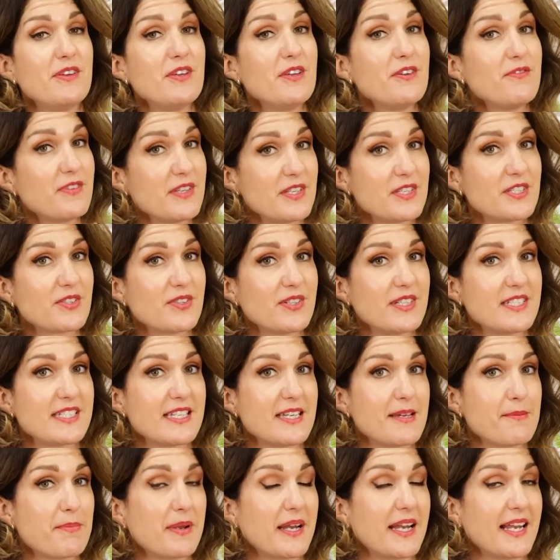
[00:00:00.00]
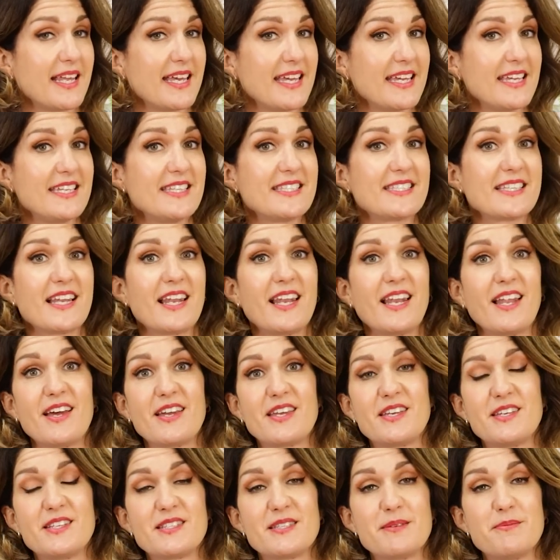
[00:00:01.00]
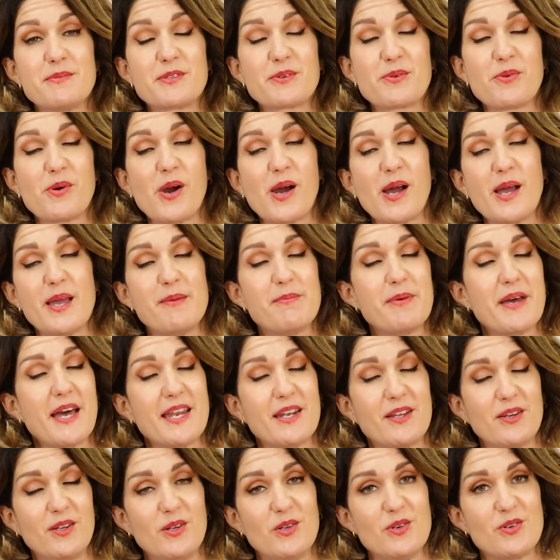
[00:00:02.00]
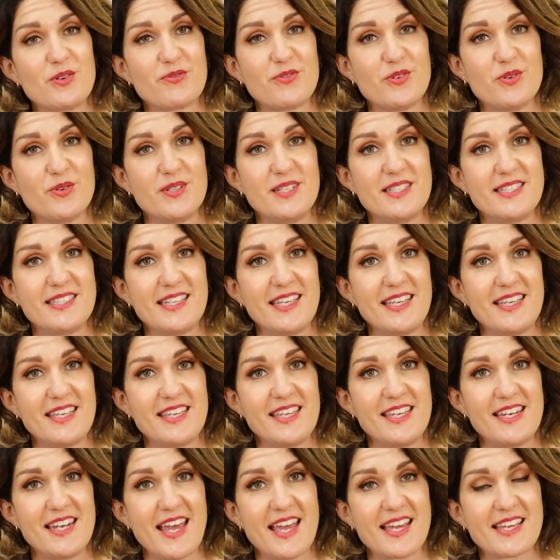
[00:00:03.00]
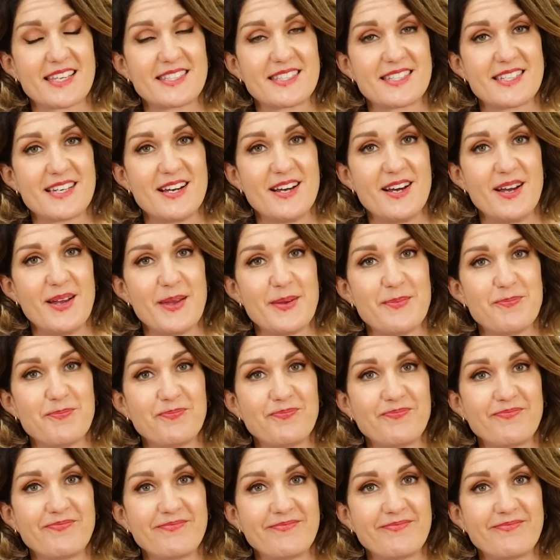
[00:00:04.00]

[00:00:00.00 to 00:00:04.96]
you've enjoyed it, please like and subscribe, and I'll look forward to seeing you next time.